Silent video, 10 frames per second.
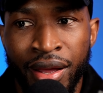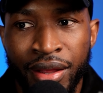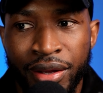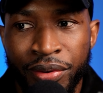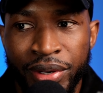
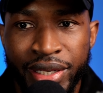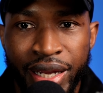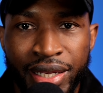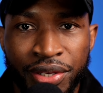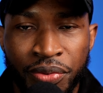There were
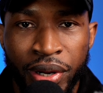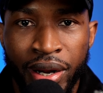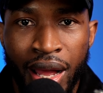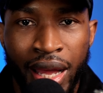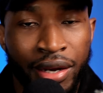days where
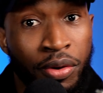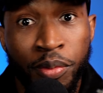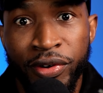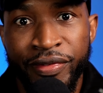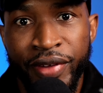I had no
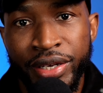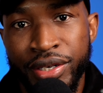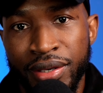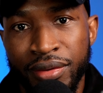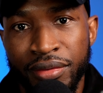
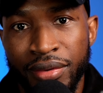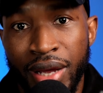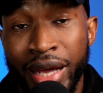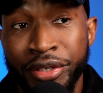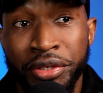motivation.
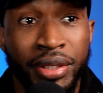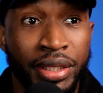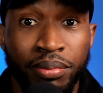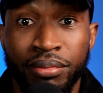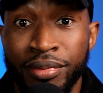
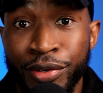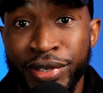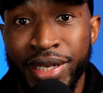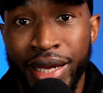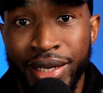Actually,
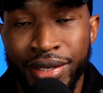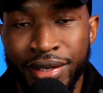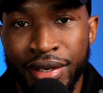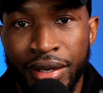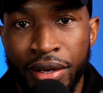most days
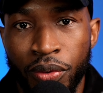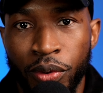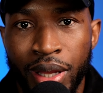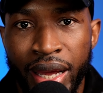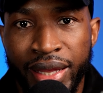
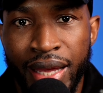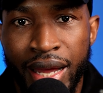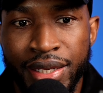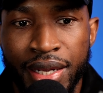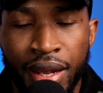were like
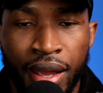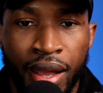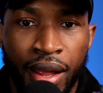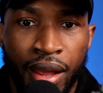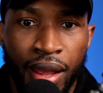that.
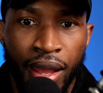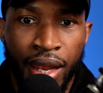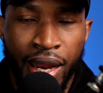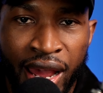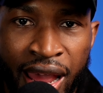
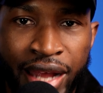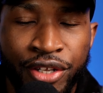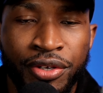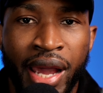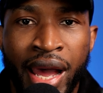And I had
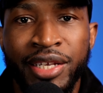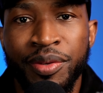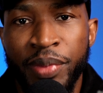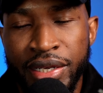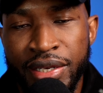to ask
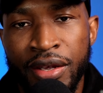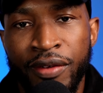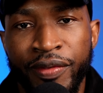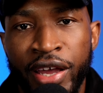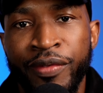
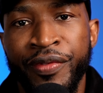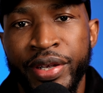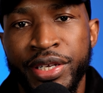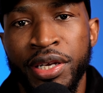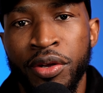myself every
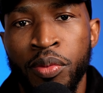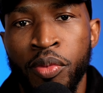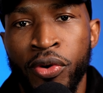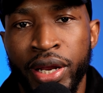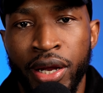single
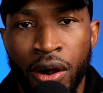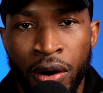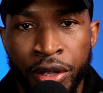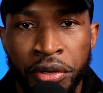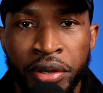morning,
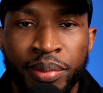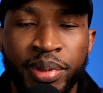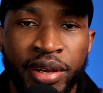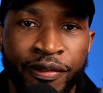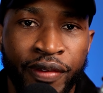are you going to
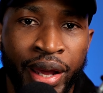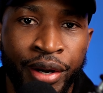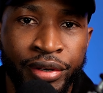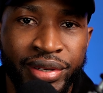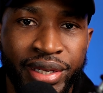be a
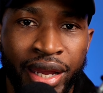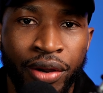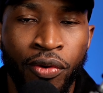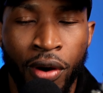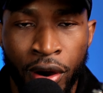fighter today,
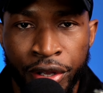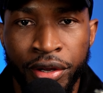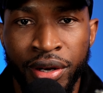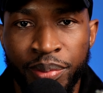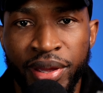or are you
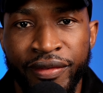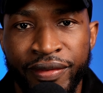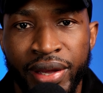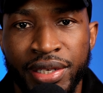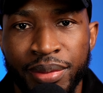going to be a
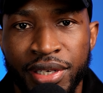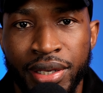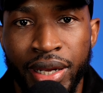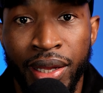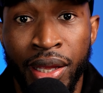victim
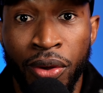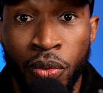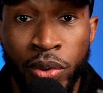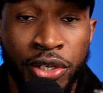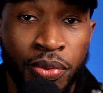today?
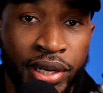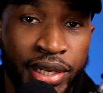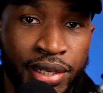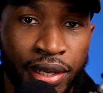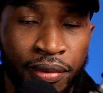Which one
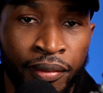is it?